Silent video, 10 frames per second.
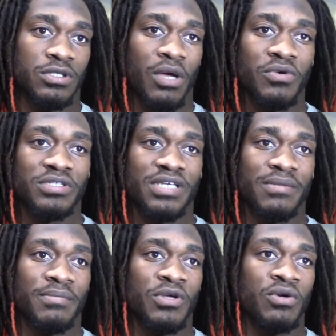Uh, I wouldn't say
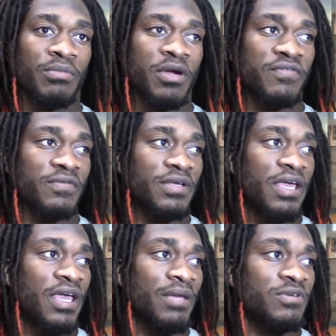mental break from the game.